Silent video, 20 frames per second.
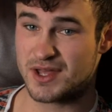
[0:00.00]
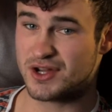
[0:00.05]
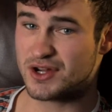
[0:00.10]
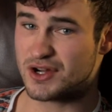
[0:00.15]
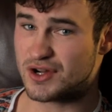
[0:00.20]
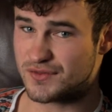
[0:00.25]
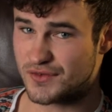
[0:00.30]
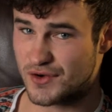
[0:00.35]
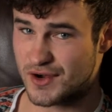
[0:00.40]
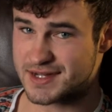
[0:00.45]

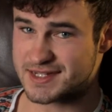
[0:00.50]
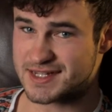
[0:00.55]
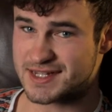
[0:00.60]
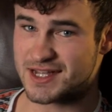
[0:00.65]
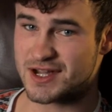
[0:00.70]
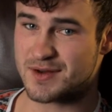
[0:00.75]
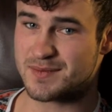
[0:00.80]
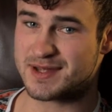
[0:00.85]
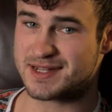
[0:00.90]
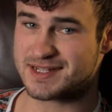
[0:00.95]
"You're
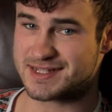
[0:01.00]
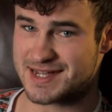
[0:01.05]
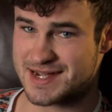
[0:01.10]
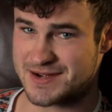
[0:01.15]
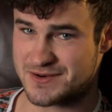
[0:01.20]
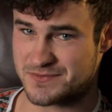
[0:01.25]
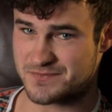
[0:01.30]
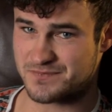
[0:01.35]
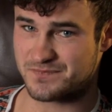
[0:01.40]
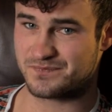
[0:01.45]
avoiding coming
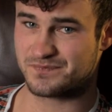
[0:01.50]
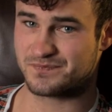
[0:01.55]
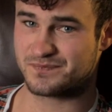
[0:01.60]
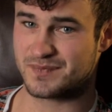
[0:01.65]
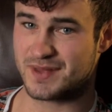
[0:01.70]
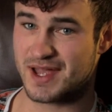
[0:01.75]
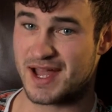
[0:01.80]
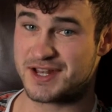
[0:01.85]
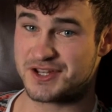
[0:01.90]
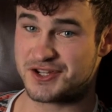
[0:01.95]
down,
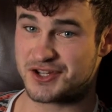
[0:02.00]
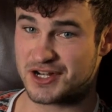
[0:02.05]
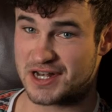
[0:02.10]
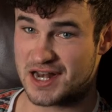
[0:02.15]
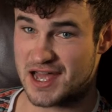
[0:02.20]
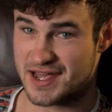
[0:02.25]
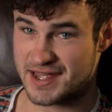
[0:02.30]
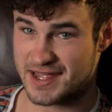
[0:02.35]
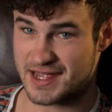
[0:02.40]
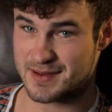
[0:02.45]
and you're
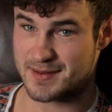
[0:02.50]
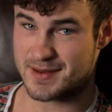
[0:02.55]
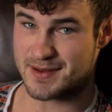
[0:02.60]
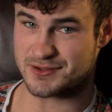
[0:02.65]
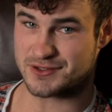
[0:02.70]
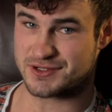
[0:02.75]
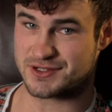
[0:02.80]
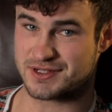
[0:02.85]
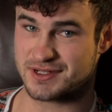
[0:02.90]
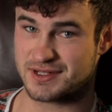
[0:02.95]
lying
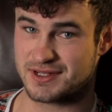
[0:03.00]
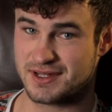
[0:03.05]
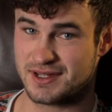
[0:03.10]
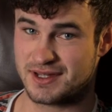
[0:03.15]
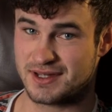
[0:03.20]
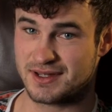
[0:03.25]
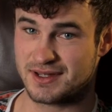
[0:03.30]
about it.